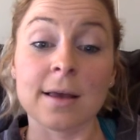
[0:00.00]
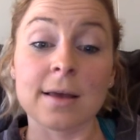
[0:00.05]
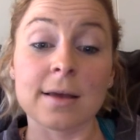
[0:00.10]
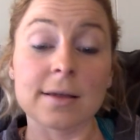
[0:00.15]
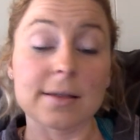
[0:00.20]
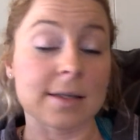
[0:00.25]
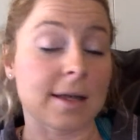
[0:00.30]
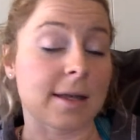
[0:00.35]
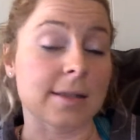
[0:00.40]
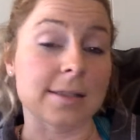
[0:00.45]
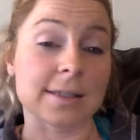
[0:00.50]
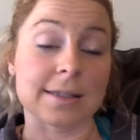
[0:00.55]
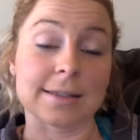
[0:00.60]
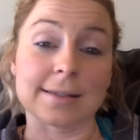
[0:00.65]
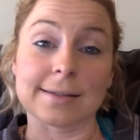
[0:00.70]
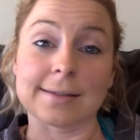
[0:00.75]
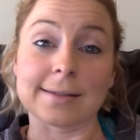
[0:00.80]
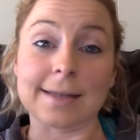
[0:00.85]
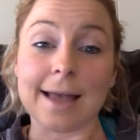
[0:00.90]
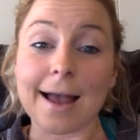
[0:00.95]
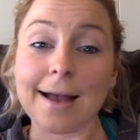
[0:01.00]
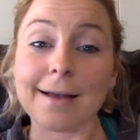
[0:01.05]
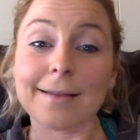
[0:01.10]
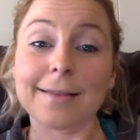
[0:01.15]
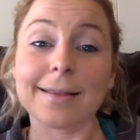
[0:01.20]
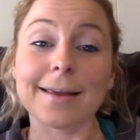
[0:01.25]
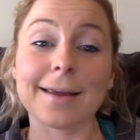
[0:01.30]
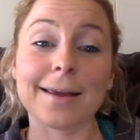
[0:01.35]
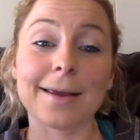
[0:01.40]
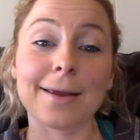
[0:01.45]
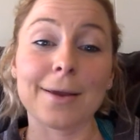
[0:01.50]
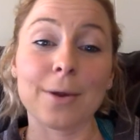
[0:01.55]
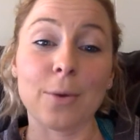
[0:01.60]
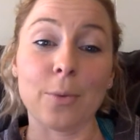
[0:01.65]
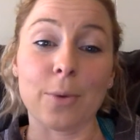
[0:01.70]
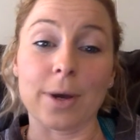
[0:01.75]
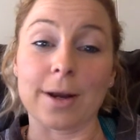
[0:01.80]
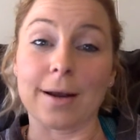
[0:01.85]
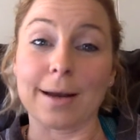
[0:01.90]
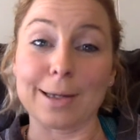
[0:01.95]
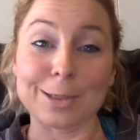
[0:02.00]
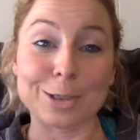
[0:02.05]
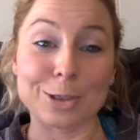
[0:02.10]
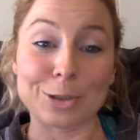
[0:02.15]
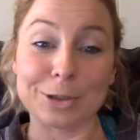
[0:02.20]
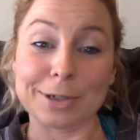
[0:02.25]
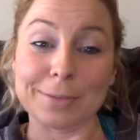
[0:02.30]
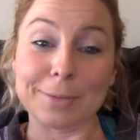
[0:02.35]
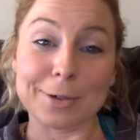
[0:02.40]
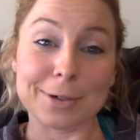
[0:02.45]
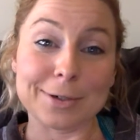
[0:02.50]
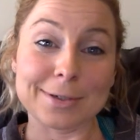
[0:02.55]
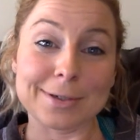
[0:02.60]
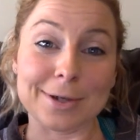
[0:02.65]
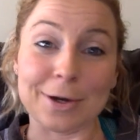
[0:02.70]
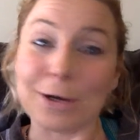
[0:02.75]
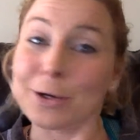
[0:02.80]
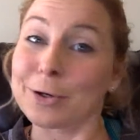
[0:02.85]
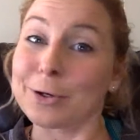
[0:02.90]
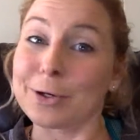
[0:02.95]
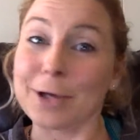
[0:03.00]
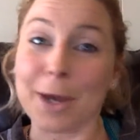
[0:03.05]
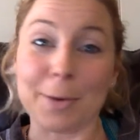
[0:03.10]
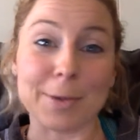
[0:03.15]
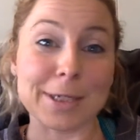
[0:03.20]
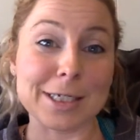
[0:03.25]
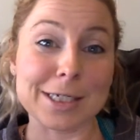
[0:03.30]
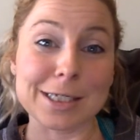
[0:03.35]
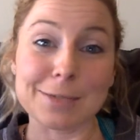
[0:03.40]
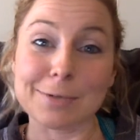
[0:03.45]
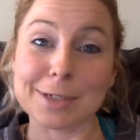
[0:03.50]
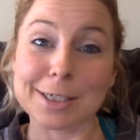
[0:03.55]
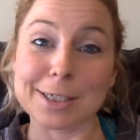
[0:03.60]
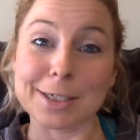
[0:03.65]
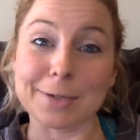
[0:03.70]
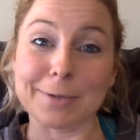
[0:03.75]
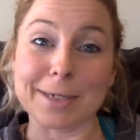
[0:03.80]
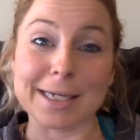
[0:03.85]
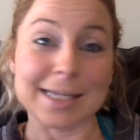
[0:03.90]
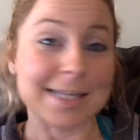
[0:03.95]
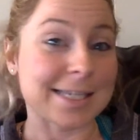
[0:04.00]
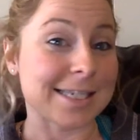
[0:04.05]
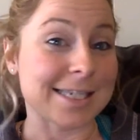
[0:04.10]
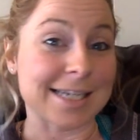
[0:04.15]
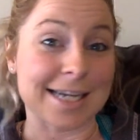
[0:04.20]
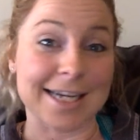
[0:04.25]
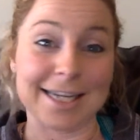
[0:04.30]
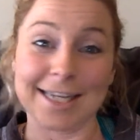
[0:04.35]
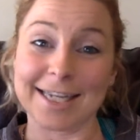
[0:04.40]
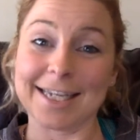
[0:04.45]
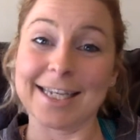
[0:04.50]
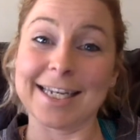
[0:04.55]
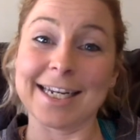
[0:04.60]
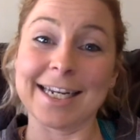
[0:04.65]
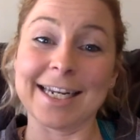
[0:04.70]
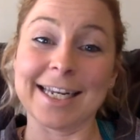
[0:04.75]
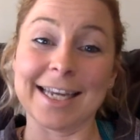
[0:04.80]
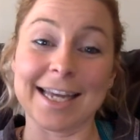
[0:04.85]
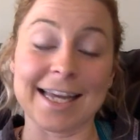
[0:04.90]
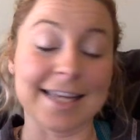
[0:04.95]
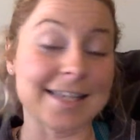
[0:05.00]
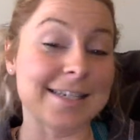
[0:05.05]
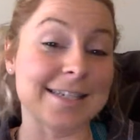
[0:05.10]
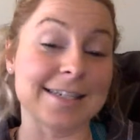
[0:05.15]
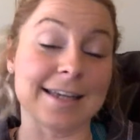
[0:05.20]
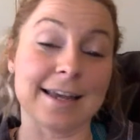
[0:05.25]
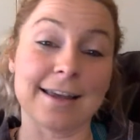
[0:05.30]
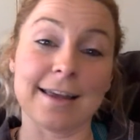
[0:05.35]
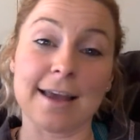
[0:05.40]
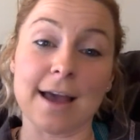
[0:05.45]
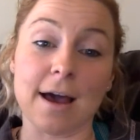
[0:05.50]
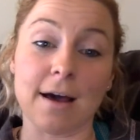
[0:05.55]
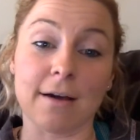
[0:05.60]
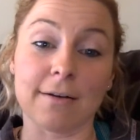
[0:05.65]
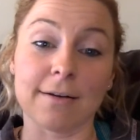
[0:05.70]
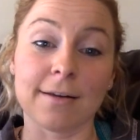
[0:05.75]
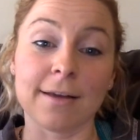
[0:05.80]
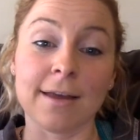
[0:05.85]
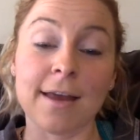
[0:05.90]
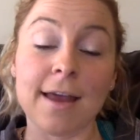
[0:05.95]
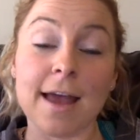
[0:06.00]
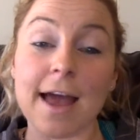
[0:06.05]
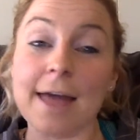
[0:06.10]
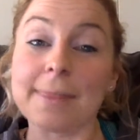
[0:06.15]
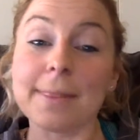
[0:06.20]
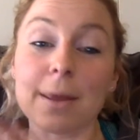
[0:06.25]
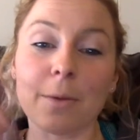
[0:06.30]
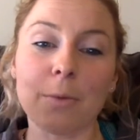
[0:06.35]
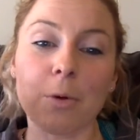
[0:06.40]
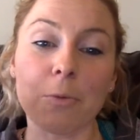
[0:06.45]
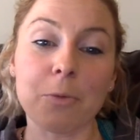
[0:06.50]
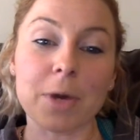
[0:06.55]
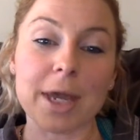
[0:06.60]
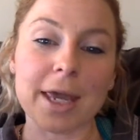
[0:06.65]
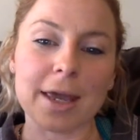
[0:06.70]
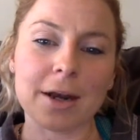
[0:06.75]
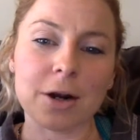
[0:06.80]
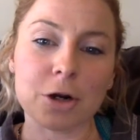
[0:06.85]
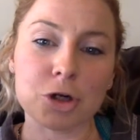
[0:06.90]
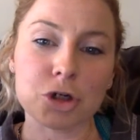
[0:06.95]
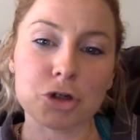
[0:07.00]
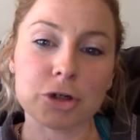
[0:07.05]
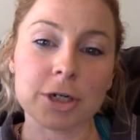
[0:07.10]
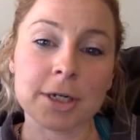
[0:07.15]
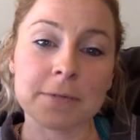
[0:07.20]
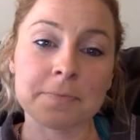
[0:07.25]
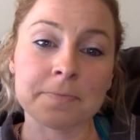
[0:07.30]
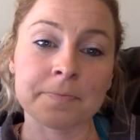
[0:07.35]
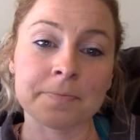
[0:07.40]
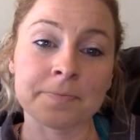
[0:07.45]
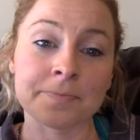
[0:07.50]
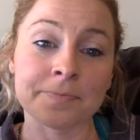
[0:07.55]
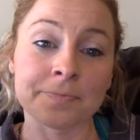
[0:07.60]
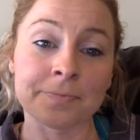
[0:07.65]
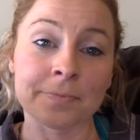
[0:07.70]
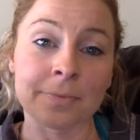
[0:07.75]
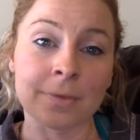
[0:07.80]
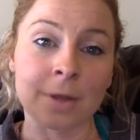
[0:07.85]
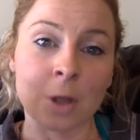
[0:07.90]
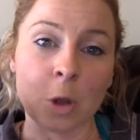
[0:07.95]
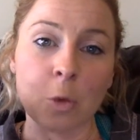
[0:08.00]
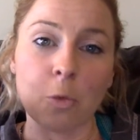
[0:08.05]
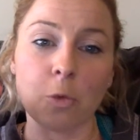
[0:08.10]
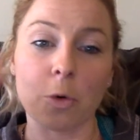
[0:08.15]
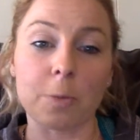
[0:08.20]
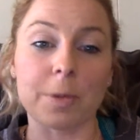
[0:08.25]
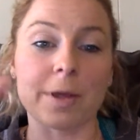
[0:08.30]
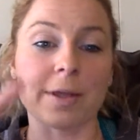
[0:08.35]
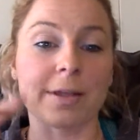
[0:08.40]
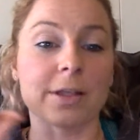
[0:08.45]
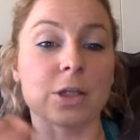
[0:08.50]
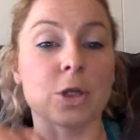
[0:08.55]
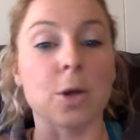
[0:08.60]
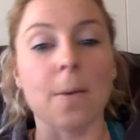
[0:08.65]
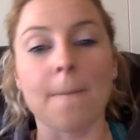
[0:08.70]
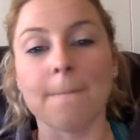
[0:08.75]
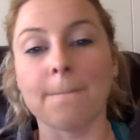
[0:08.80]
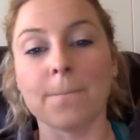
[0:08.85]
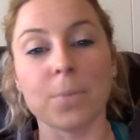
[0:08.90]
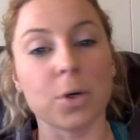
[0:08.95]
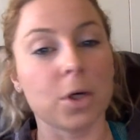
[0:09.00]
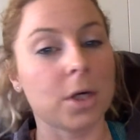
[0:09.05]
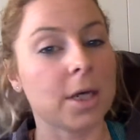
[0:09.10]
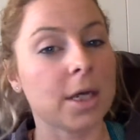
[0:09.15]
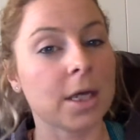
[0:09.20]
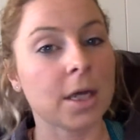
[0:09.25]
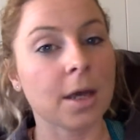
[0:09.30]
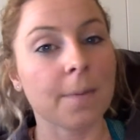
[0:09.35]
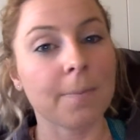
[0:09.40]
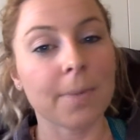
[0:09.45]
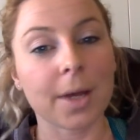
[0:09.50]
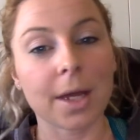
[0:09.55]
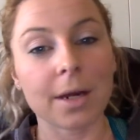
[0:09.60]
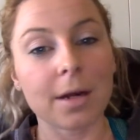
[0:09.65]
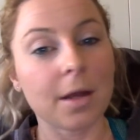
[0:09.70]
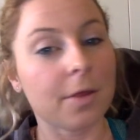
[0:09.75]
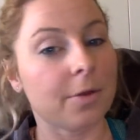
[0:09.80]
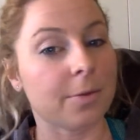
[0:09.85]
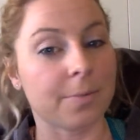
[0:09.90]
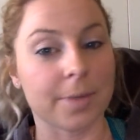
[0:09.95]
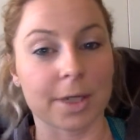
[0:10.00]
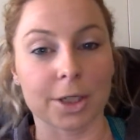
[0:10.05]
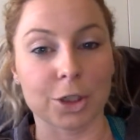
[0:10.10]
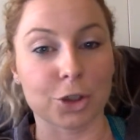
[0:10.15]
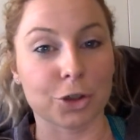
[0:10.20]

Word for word: because that's exactly oh, what us dreamers are going to be doing day in and day out. And then when we hit our dream, we'll be putting up another big